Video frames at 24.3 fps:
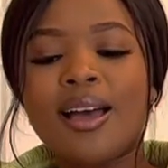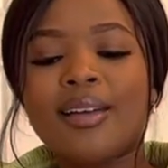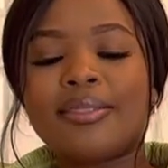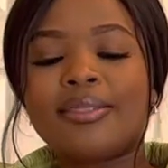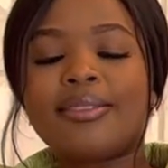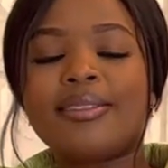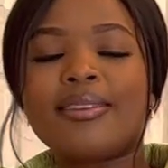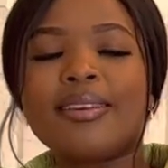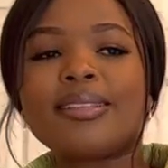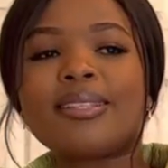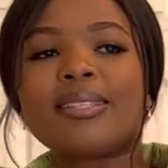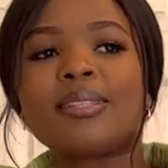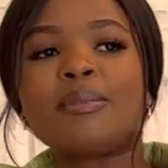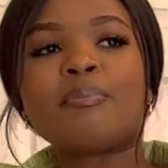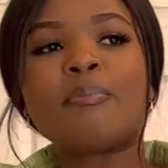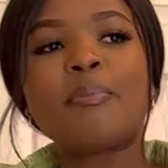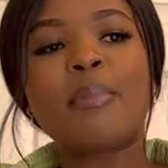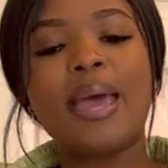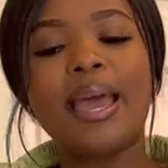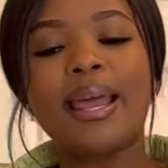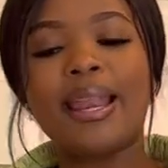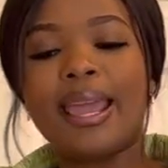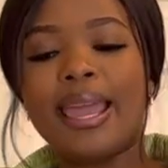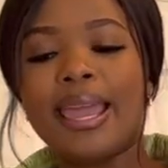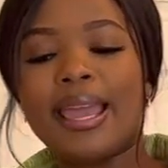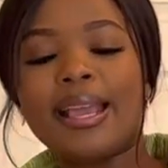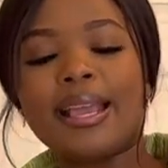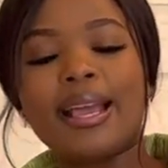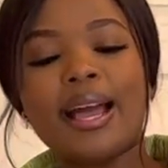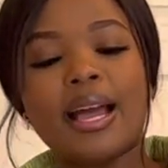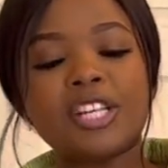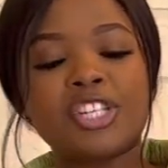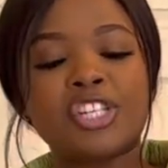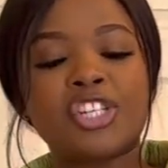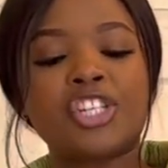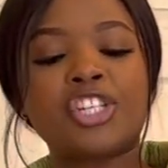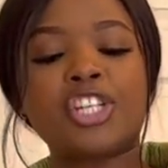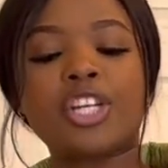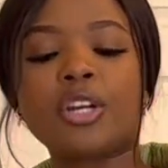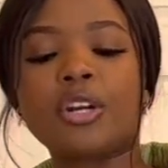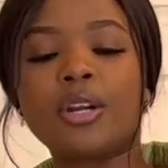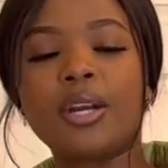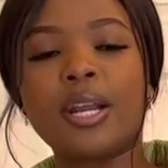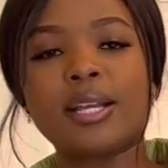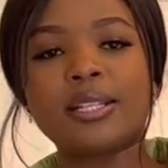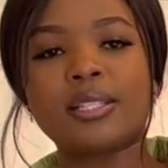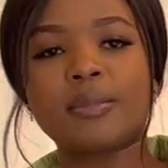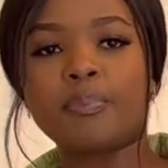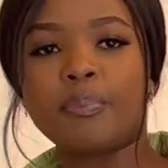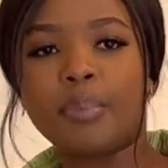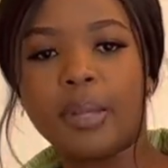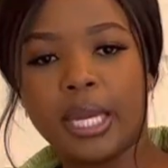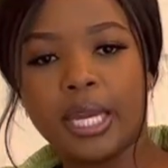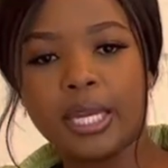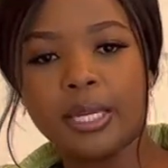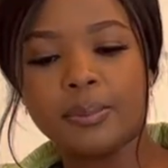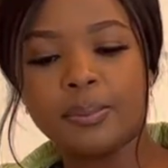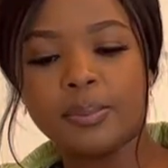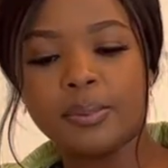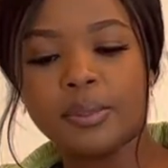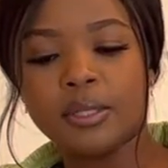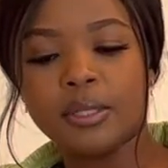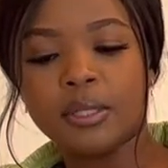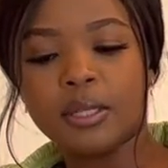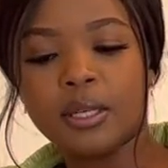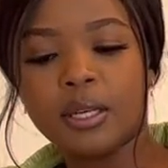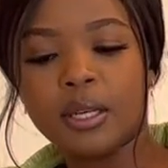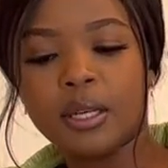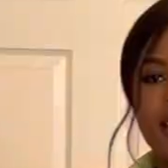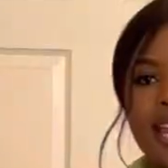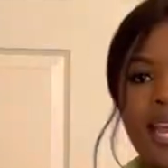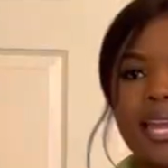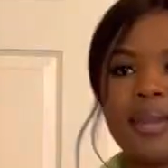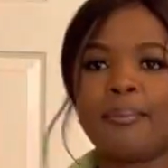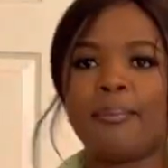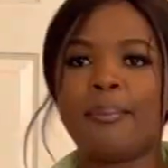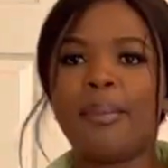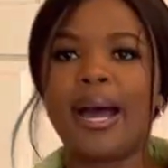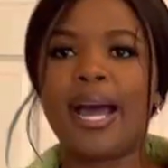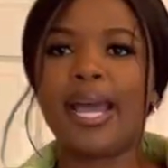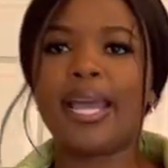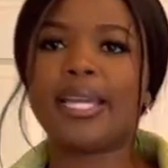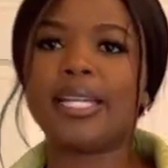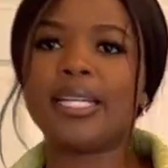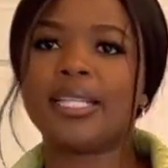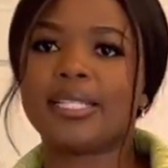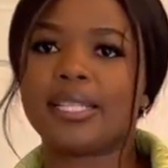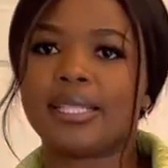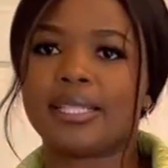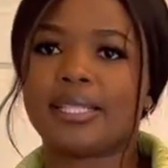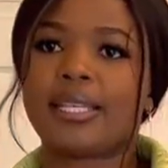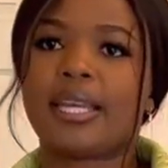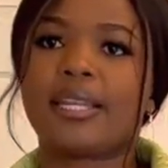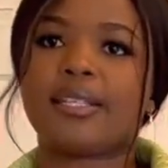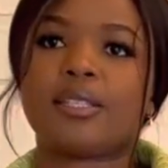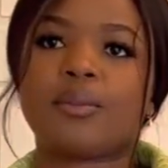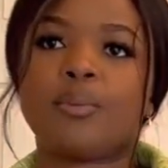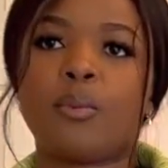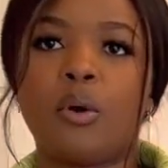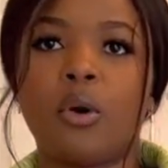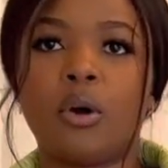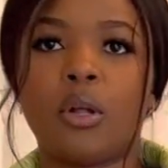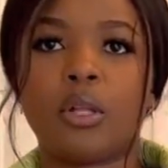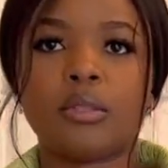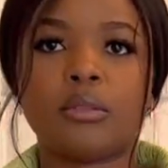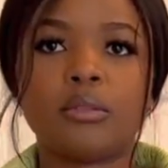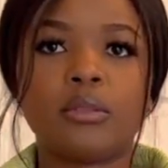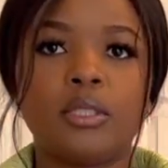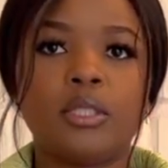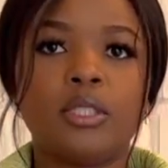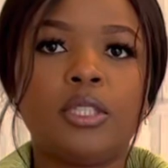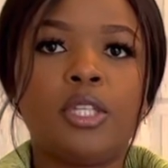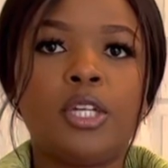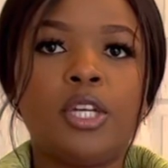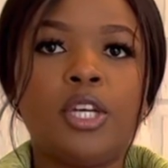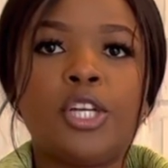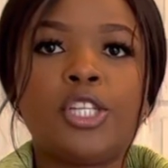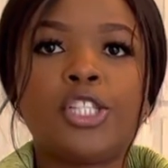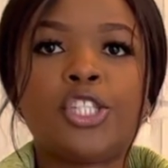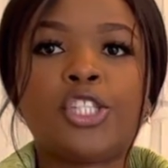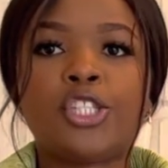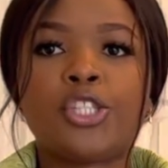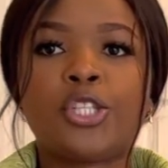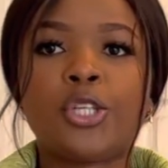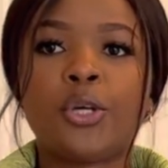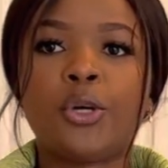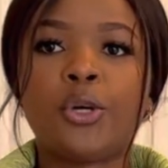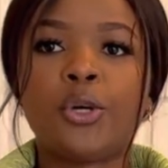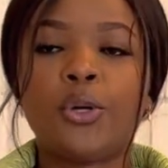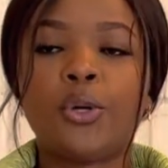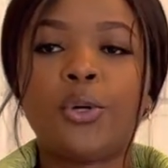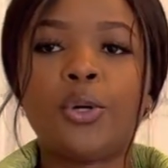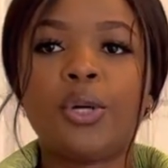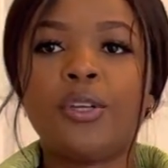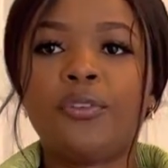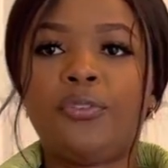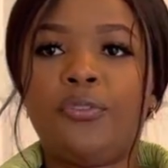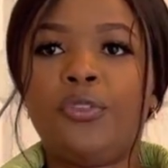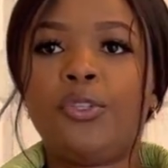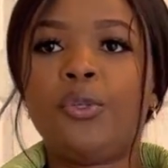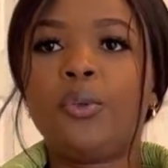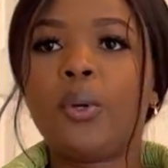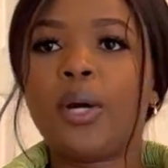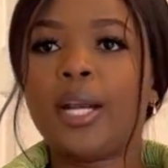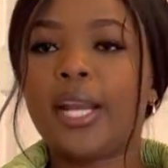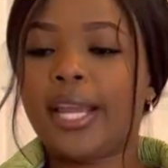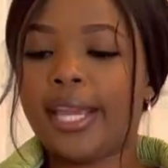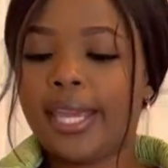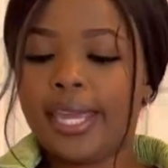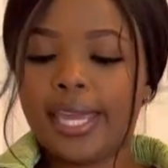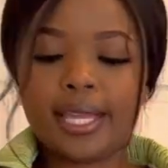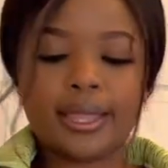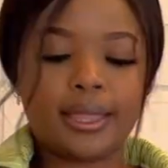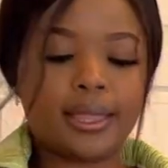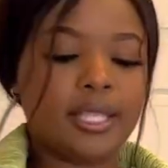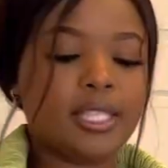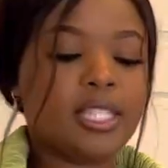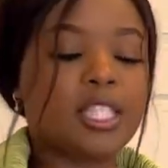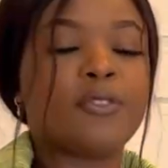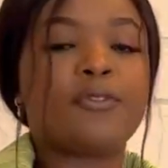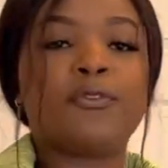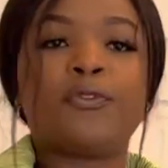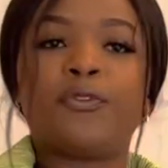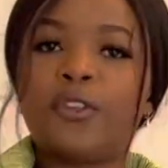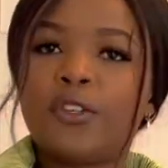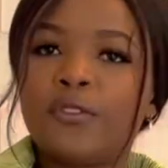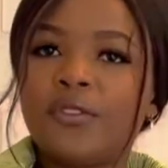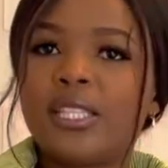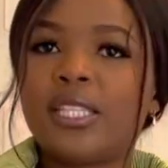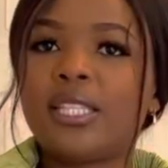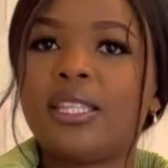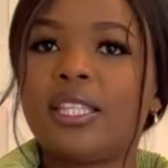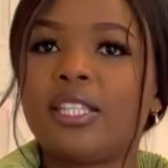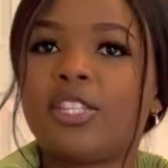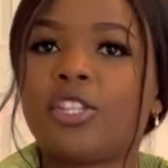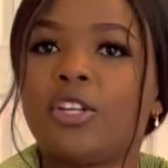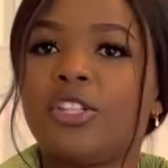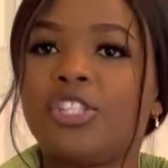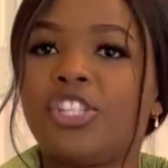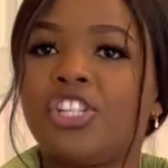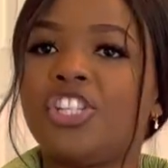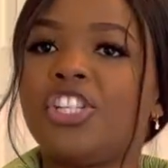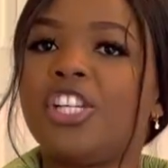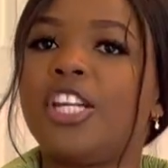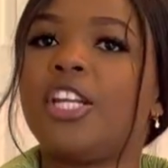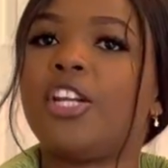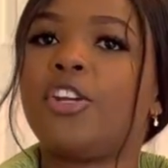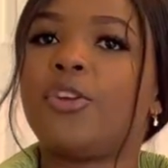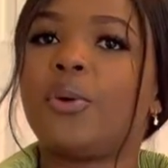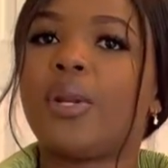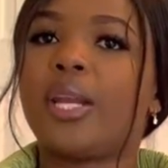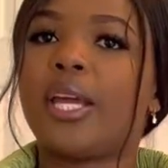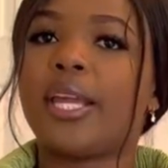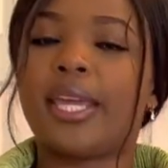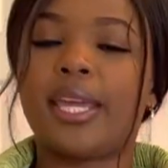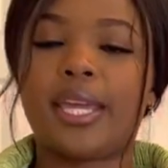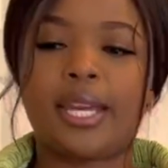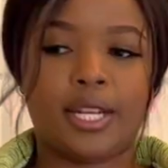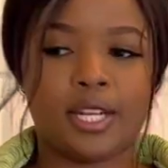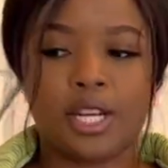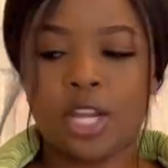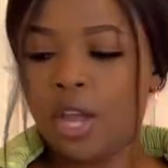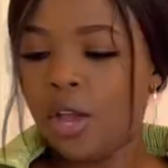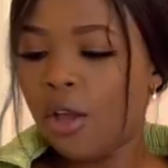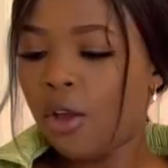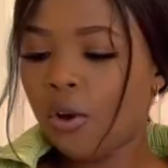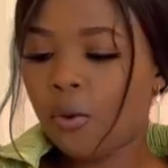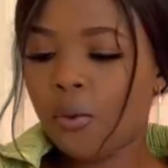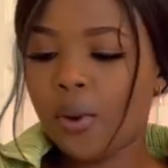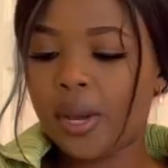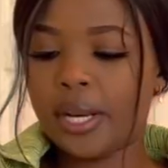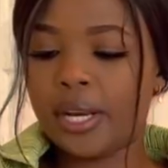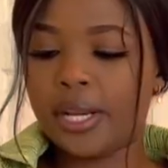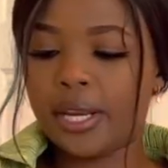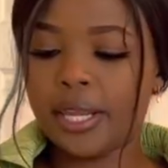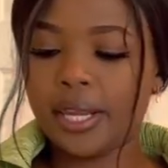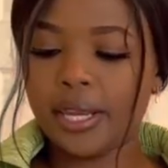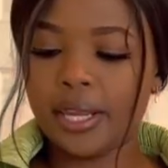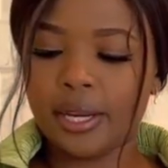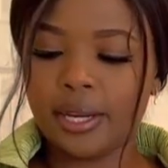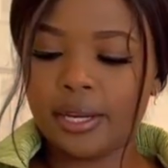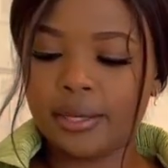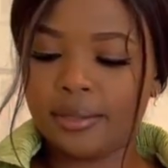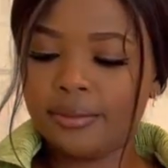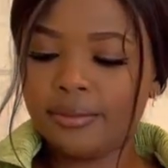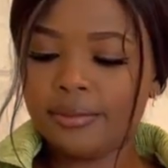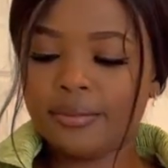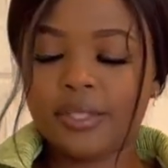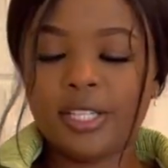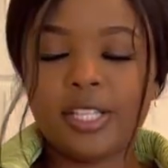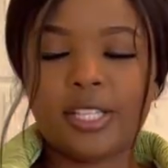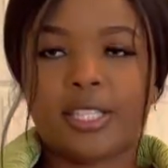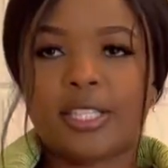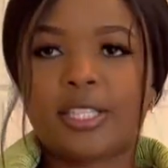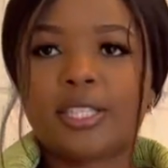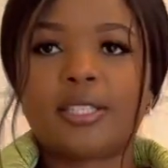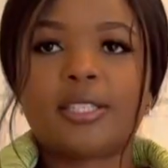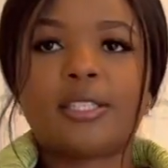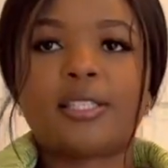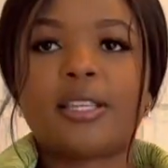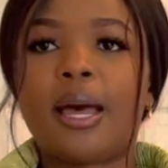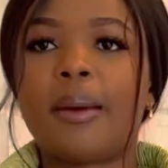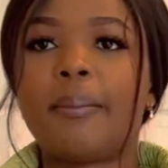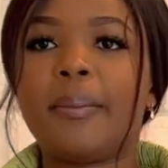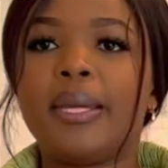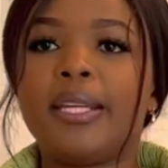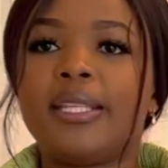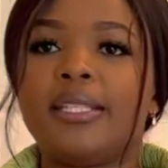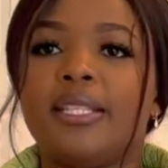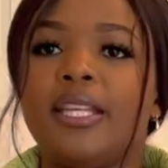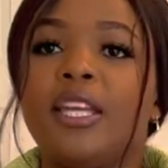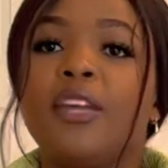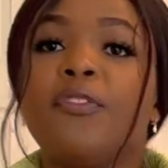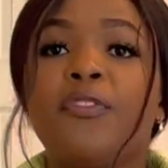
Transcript: This man ain't got shit on us, babes. And mine is a size small. So if you want to get this, if you've seen this on SHEIN and you want to get it, go ahead and get it. It's amazing.